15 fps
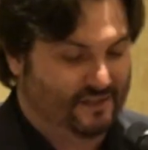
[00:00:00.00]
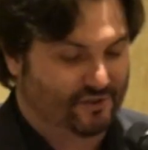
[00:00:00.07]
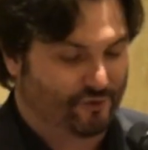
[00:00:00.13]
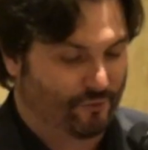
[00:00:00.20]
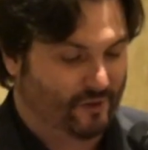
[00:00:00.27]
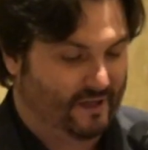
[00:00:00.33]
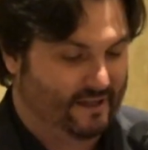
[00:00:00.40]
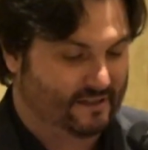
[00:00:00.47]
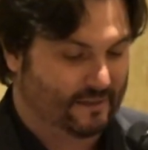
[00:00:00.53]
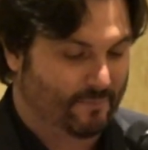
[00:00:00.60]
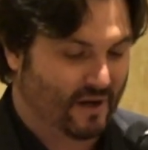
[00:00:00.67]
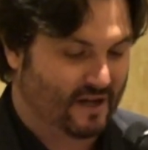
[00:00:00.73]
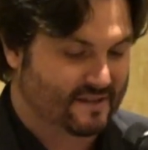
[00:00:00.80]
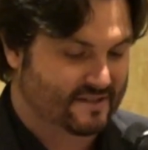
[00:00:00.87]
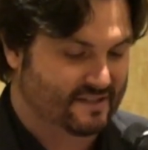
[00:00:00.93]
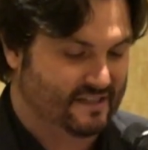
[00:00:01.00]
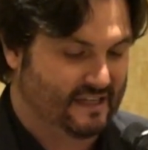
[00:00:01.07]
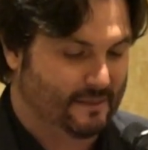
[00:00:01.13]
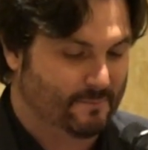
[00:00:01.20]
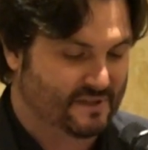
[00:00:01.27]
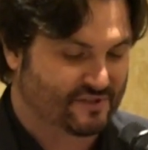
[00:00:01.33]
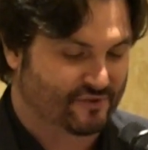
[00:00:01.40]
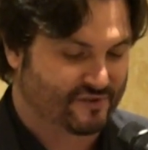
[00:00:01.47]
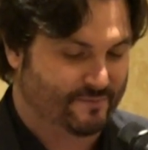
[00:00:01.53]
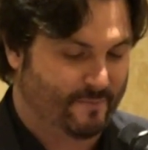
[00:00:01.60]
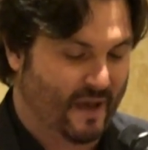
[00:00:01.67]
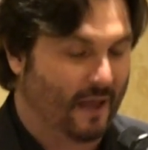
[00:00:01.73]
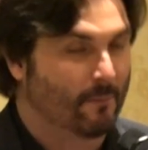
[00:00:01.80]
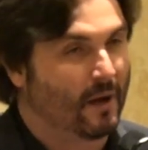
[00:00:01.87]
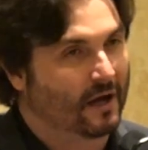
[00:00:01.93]
intrigued upon seeing Mistress
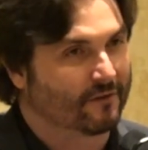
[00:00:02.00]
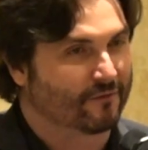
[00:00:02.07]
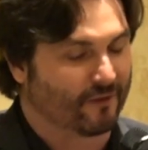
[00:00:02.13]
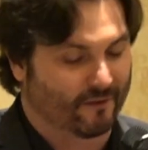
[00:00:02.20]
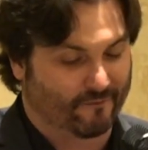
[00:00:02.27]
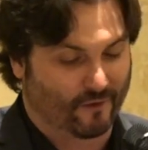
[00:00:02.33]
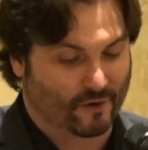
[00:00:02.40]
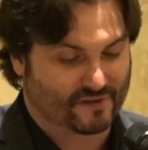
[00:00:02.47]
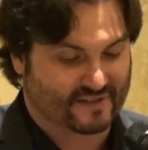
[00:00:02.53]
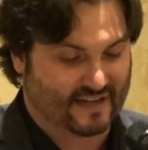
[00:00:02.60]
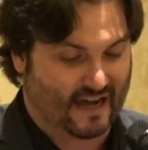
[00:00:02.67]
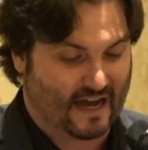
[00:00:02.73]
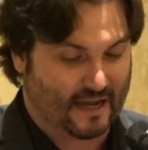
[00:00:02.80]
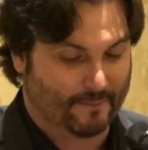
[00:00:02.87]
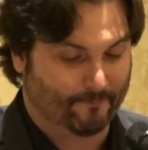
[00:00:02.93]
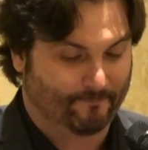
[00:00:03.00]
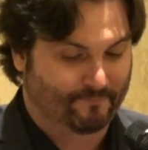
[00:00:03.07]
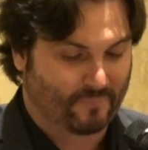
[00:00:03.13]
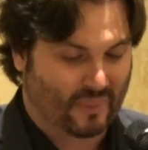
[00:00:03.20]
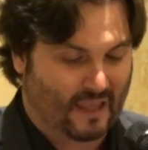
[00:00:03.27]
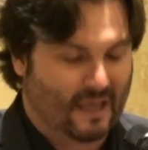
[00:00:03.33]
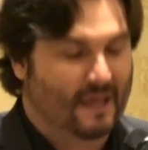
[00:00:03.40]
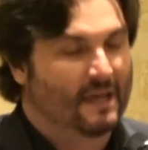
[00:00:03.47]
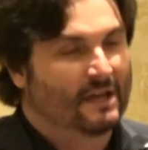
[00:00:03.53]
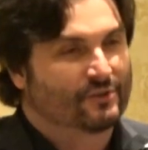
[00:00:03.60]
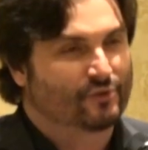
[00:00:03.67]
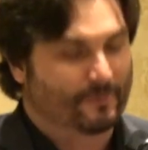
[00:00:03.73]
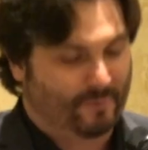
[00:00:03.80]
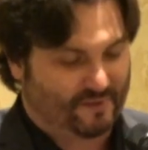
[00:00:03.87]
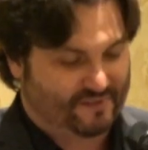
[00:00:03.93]
Belmont for the first time?
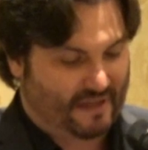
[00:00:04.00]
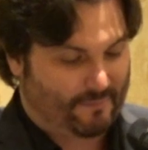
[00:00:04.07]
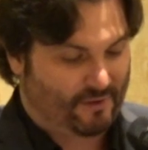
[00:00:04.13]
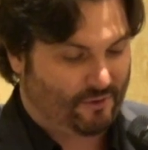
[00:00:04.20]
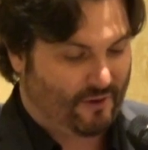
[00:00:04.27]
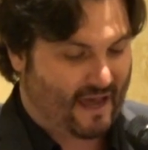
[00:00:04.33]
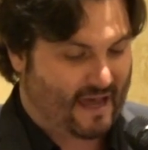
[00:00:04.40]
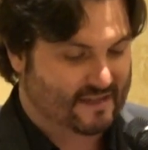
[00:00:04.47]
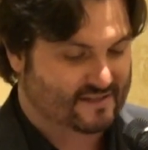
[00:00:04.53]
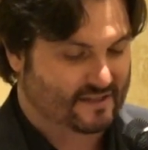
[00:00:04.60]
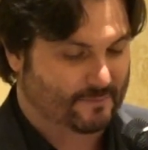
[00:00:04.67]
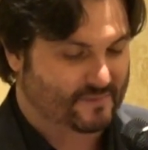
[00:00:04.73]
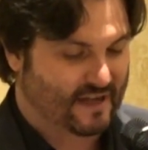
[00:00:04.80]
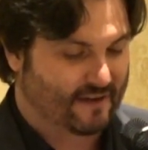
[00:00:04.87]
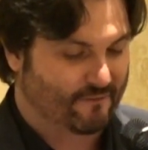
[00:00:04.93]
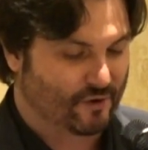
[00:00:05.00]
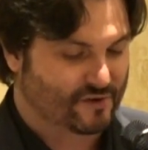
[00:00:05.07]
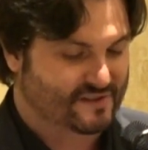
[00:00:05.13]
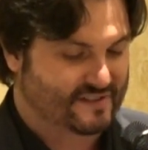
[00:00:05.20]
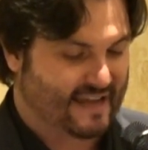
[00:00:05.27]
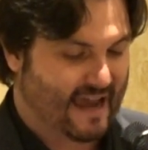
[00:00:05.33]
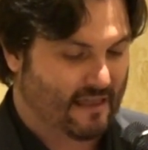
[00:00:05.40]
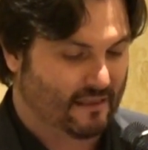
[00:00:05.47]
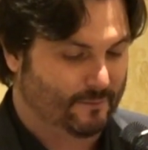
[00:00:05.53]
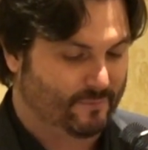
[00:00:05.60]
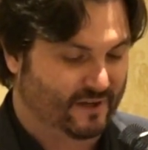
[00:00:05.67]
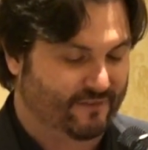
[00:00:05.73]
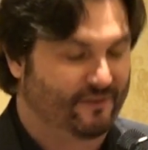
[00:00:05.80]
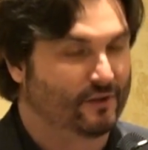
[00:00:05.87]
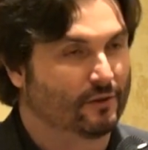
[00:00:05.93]
Triple W had some diverse talent,
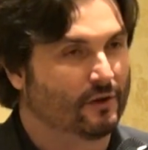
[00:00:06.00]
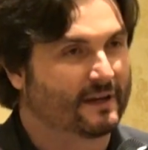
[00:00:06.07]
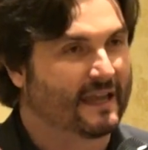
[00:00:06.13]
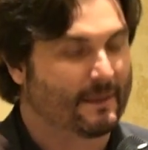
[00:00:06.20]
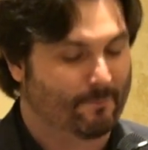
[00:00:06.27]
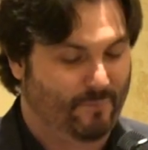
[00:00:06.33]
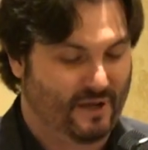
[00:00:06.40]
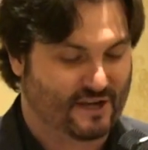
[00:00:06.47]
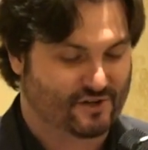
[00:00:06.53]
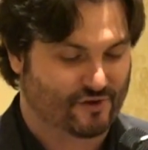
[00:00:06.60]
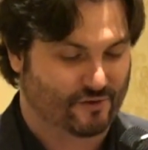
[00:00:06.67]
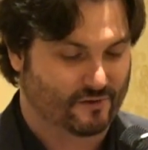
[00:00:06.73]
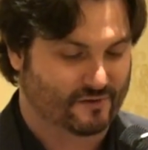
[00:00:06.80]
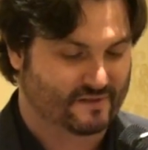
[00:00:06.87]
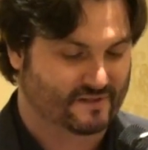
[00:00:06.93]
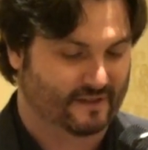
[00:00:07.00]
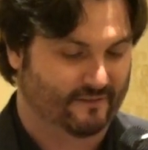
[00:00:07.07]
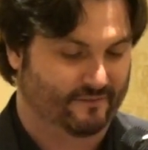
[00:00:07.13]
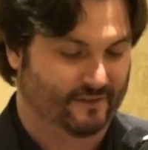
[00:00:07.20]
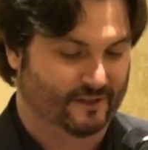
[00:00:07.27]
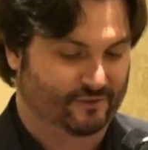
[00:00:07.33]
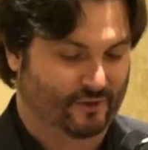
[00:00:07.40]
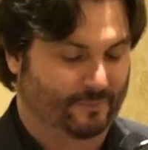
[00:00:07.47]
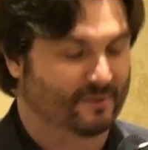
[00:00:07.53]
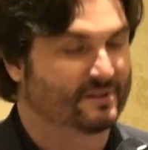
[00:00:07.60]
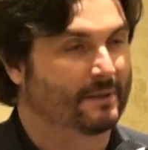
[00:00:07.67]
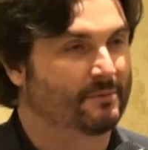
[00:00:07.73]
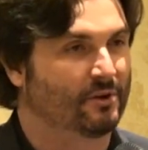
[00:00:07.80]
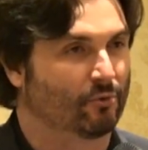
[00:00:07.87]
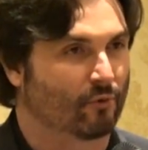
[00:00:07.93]
but if you look at pictures of the Triple
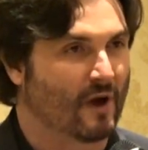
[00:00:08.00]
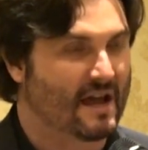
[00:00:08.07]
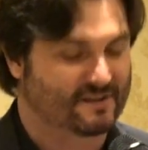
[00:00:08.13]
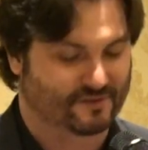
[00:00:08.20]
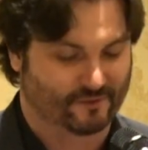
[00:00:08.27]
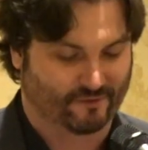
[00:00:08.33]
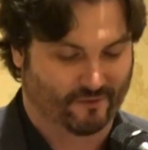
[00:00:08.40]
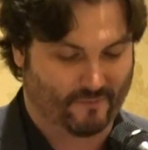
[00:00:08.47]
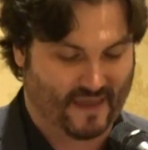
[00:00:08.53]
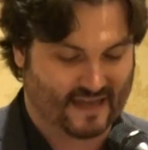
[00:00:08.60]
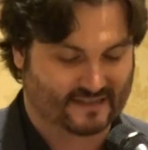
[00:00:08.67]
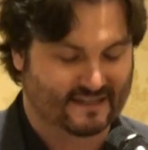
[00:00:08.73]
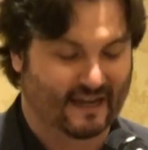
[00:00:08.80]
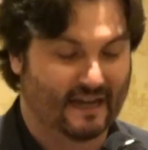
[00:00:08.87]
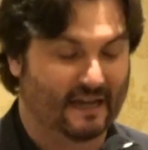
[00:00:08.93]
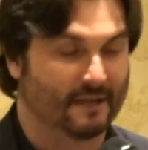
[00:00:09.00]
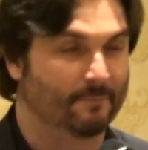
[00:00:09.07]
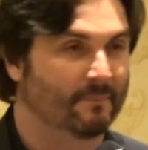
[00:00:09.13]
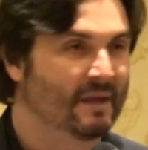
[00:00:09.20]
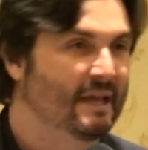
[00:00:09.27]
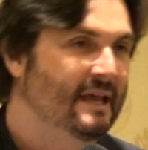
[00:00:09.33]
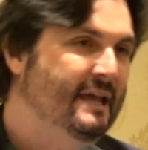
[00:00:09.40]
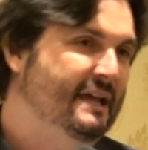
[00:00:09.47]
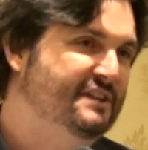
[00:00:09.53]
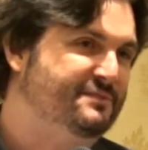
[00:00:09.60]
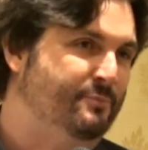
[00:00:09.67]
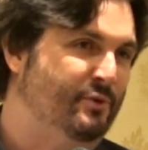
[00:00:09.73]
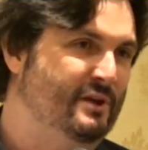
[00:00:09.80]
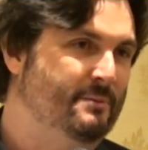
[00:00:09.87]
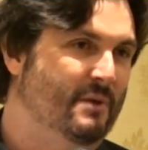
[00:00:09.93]
W roster from that time, it's
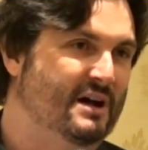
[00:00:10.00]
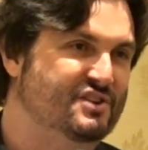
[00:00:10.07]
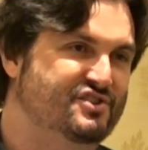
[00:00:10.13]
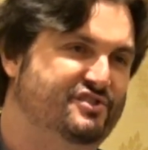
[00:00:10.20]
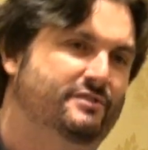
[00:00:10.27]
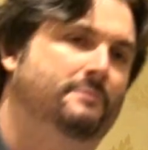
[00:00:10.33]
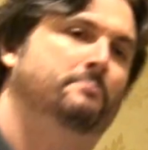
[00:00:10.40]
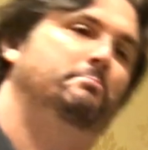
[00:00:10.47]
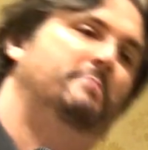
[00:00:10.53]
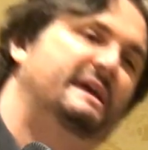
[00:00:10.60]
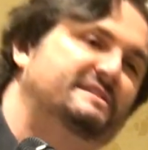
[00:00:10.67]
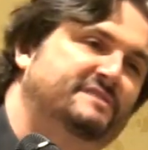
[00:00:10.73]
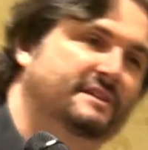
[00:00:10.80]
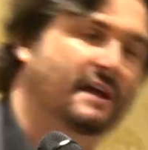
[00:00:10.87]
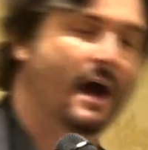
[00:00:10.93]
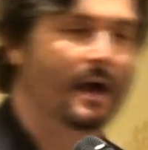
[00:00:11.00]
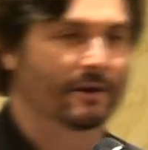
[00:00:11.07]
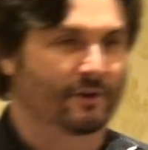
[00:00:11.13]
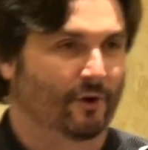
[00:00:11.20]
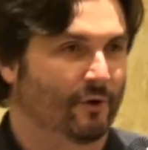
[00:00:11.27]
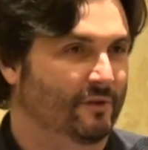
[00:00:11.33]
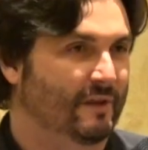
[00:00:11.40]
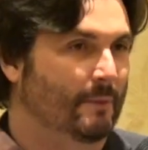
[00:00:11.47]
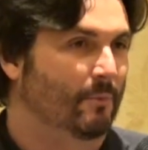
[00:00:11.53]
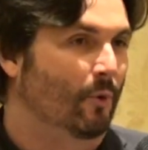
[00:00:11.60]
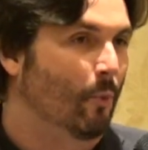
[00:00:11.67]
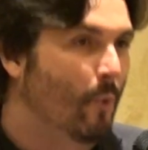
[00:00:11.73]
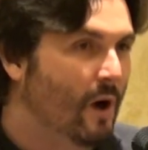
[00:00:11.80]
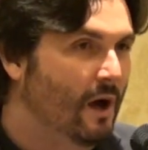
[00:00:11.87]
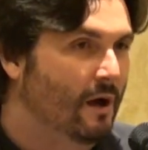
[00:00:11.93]
pretty much basic hot girl number
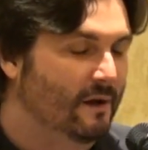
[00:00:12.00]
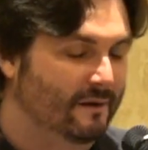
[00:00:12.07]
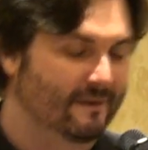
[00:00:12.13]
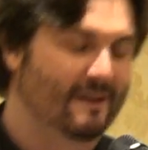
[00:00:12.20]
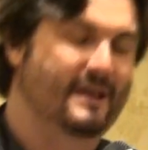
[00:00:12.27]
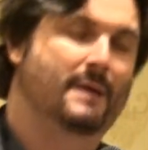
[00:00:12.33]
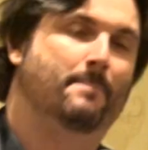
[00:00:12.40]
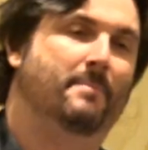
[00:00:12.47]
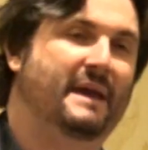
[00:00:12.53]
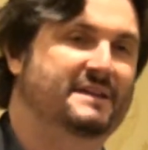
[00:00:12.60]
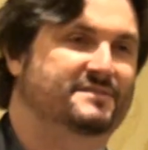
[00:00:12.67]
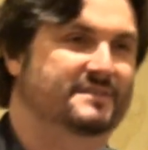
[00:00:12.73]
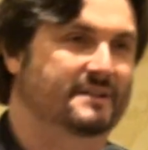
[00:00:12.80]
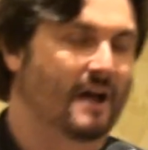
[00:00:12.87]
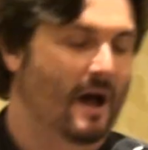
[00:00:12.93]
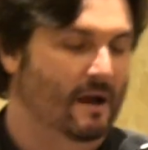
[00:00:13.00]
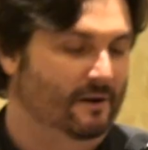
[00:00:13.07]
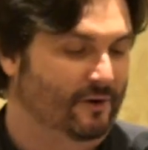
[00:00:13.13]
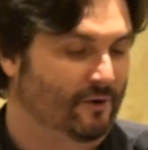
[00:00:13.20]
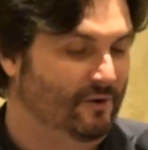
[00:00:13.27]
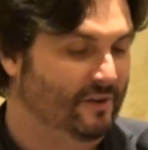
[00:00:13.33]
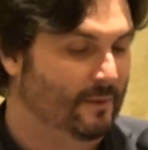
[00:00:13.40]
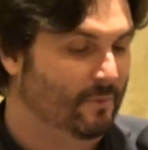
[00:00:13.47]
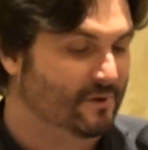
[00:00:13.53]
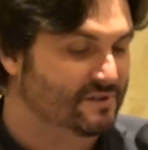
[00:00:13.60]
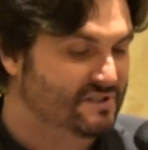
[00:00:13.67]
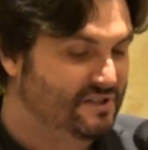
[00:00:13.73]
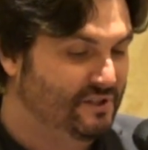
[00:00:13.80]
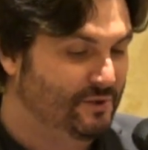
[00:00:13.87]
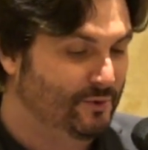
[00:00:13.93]
1, basic hot girl number
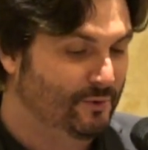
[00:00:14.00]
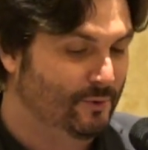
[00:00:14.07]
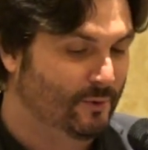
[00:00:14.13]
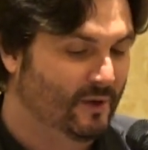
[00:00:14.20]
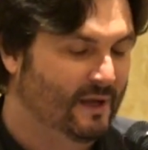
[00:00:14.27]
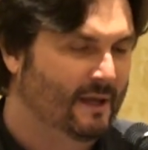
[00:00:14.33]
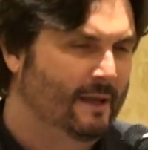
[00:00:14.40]
2,